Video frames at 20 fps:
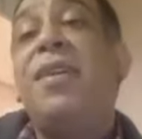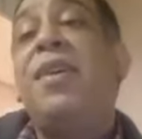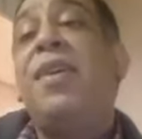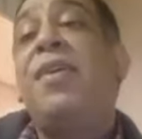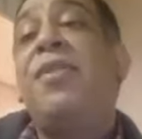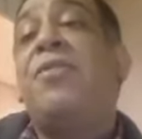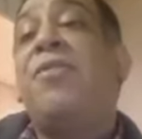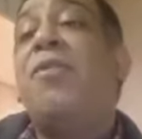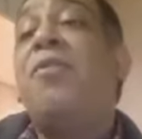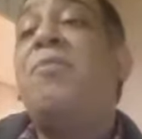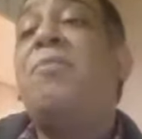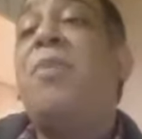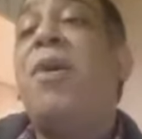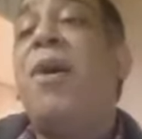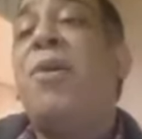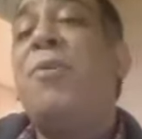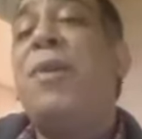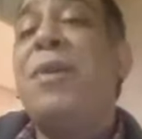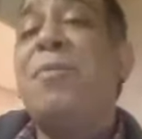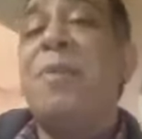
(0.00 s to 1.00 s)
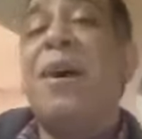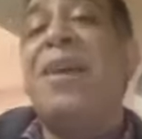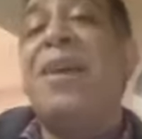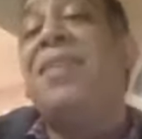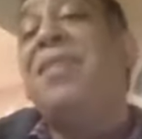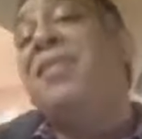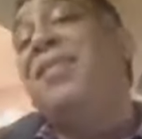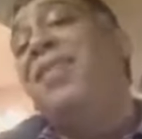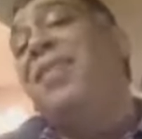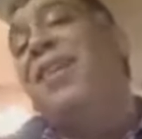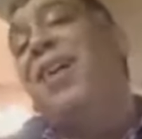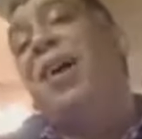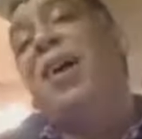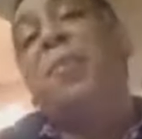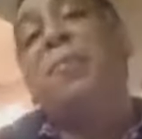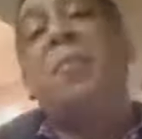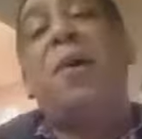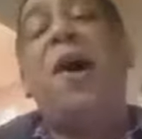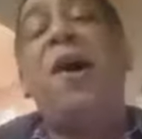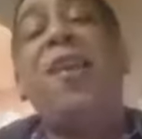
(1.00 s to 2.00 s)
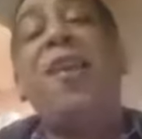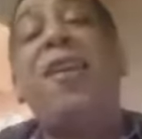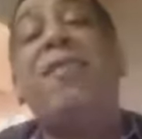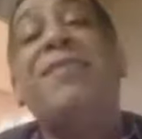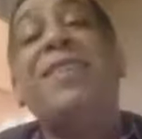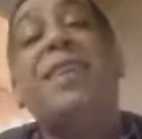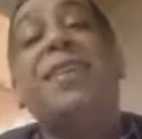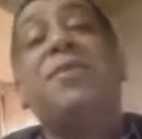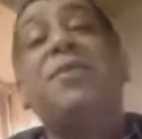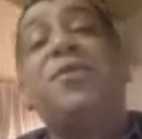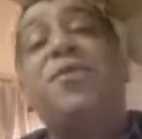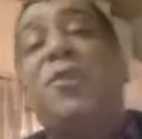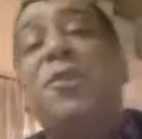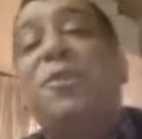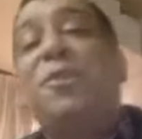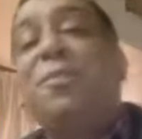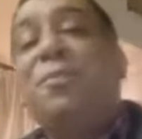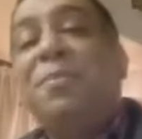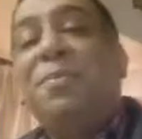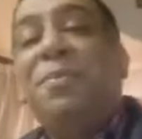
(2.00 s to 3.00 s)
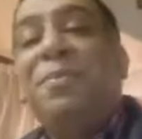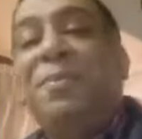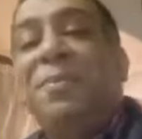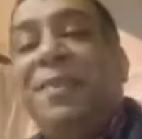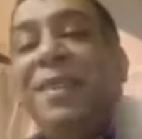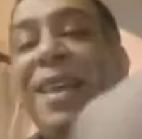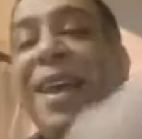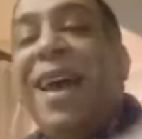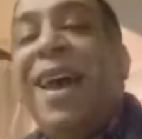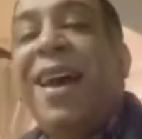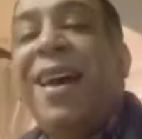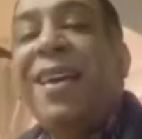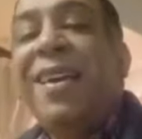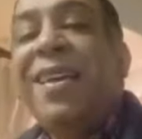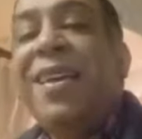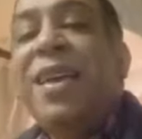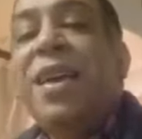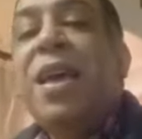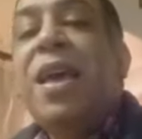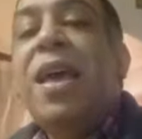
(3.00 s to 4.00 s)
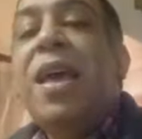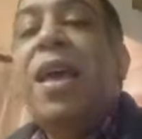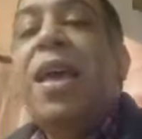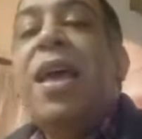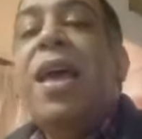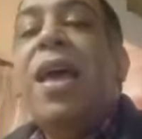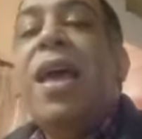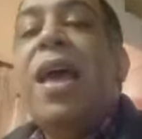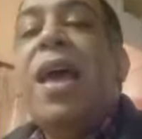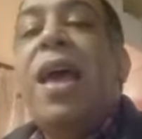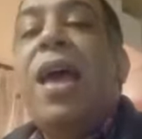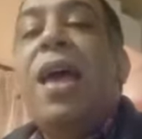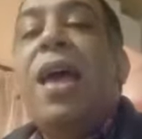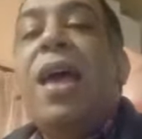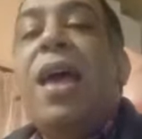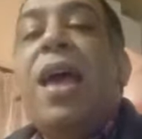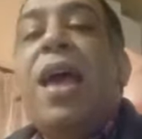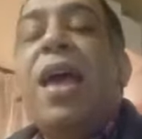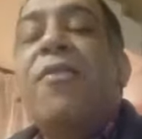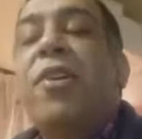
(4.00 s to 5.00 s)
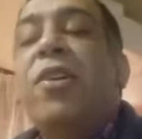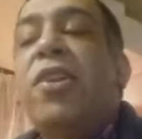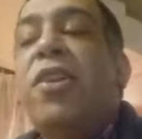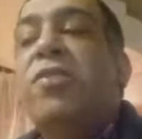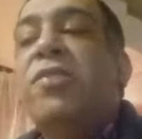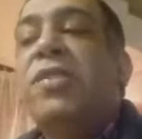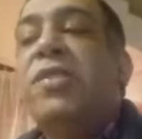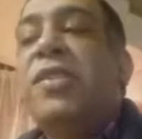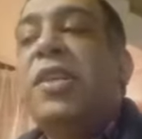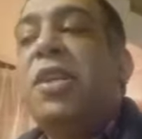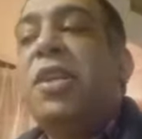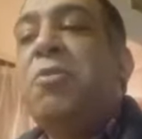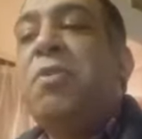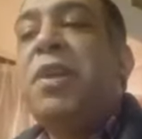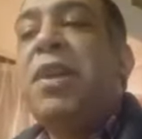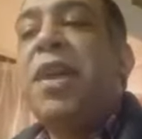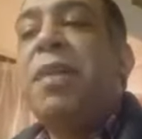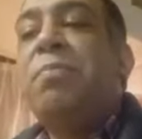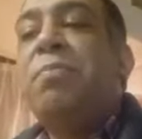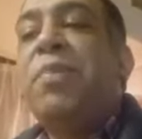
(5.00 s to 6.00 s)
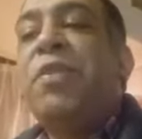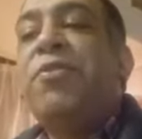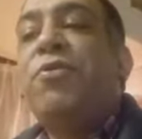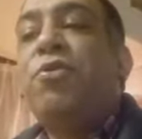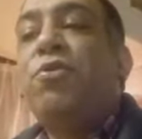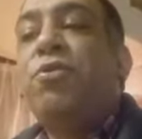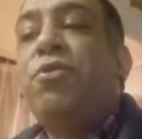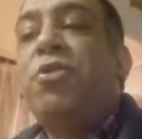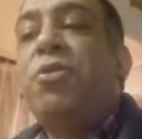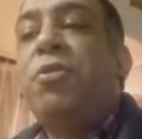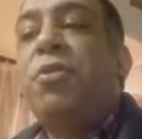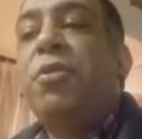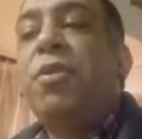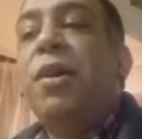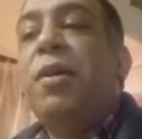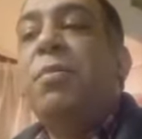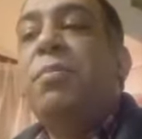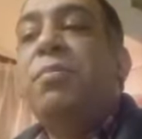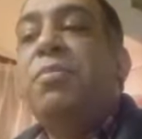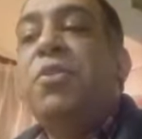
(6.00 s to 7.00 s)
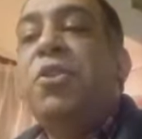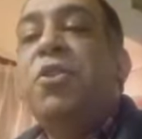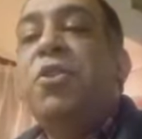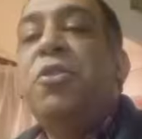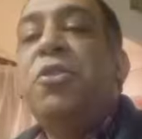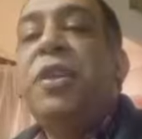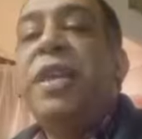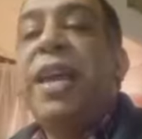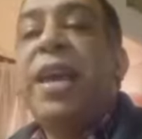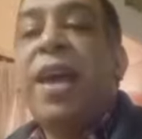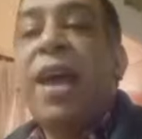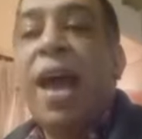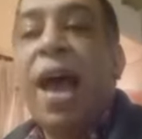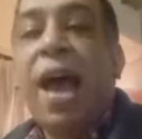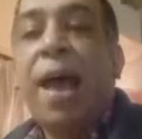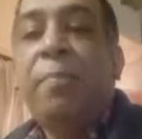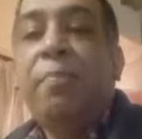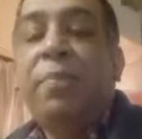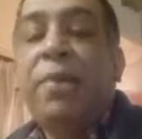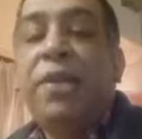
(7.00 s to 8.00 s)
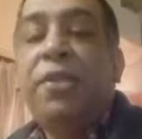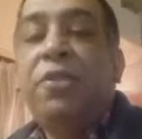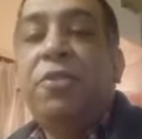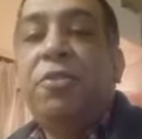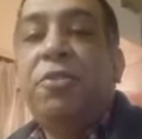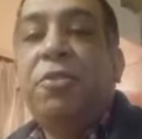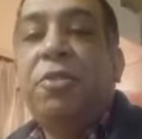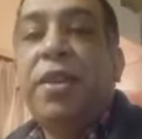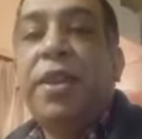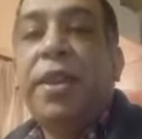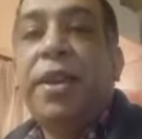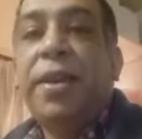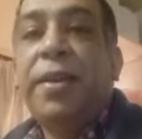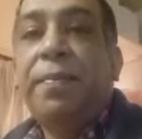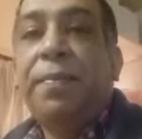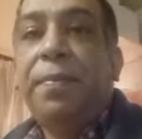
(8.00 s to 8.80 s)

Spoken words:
throw them my way, man. I love it. So yeah, if I don't see you again before New Year, Happy New Year.